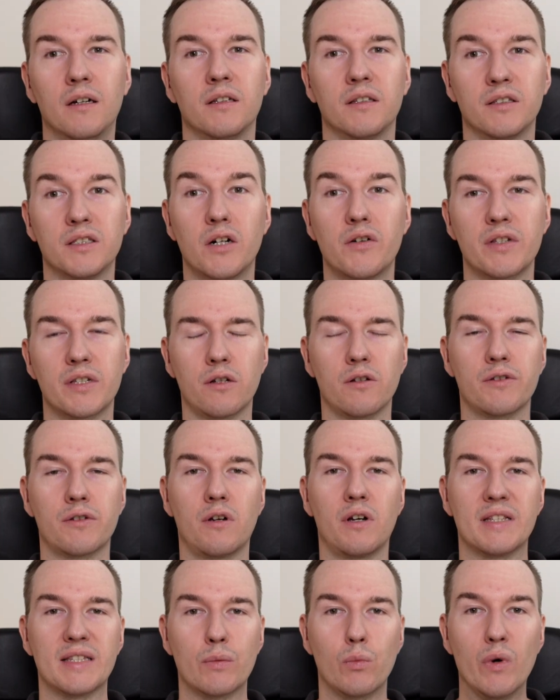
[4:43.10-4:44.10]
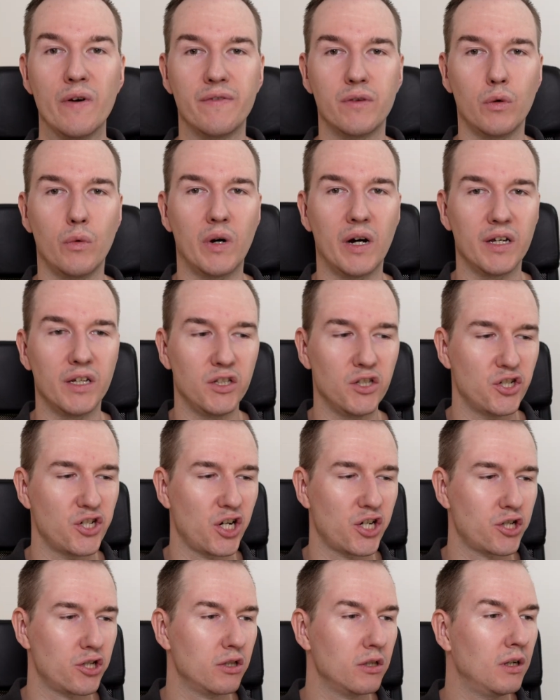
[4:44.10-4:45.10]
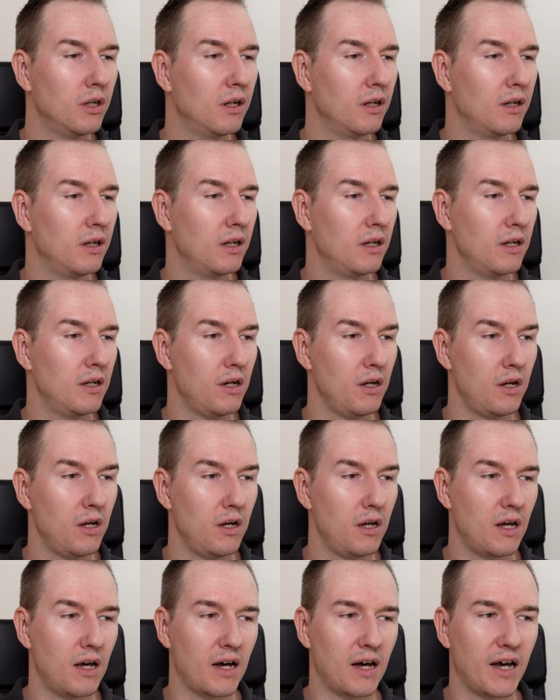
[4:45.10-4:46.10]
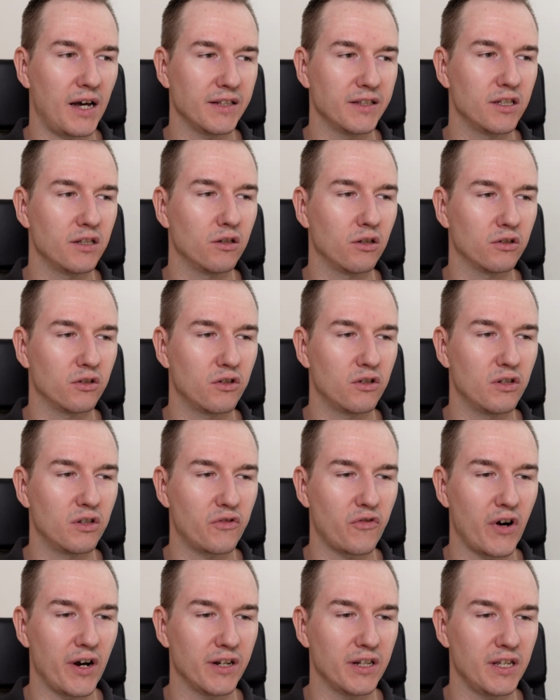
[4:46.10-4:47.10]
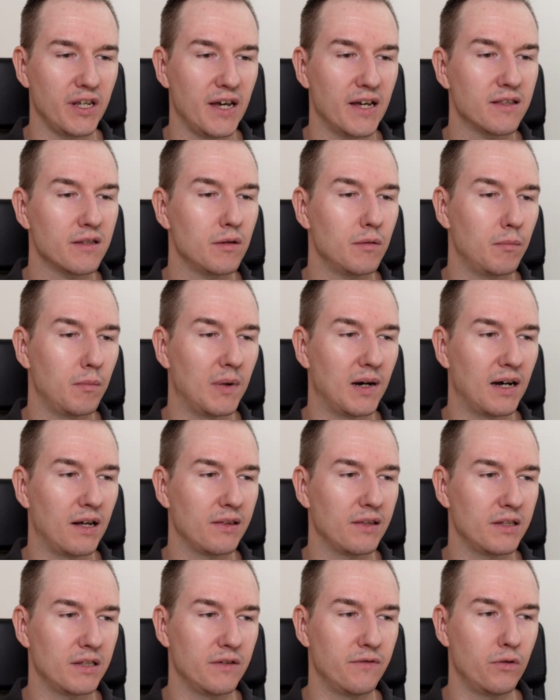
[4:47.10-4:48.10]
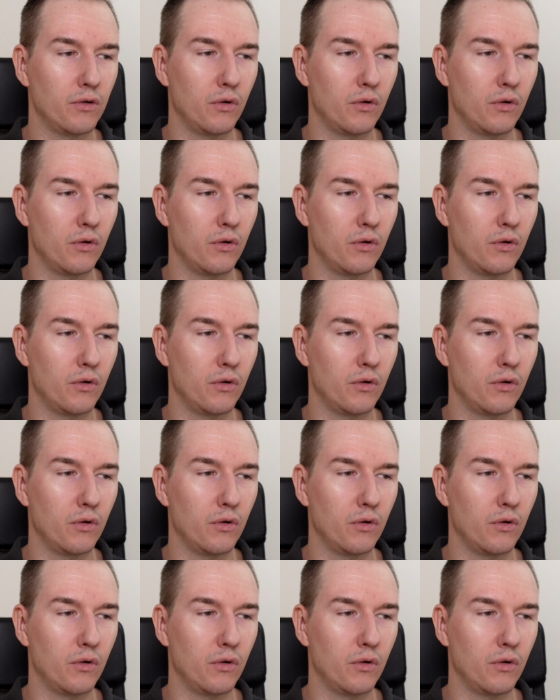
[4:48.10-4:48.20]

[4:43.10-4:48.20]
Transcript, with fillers: there is also a SwiftUI injection i did not try it yet but if